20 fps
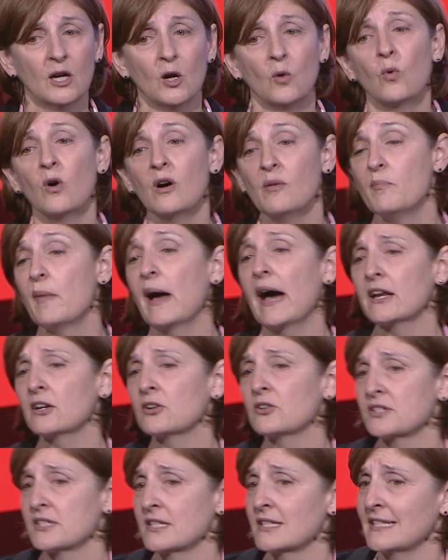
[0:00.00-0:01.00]
What
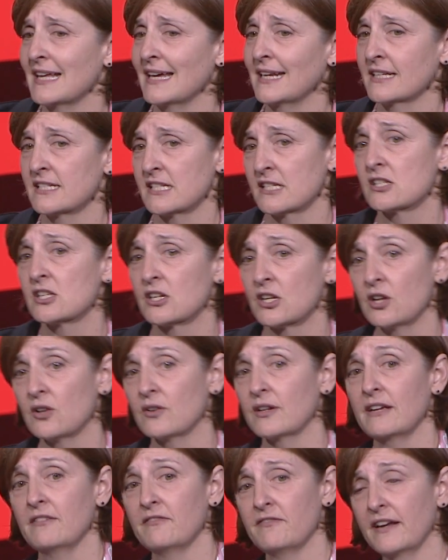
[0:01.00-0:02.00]
matters is that as a
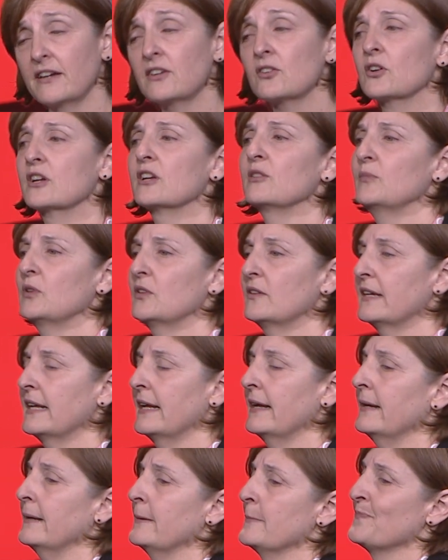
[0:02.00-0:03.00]
security vendor
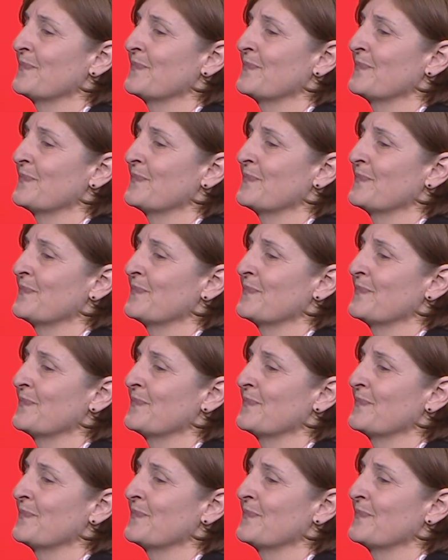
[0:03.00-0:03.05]
community,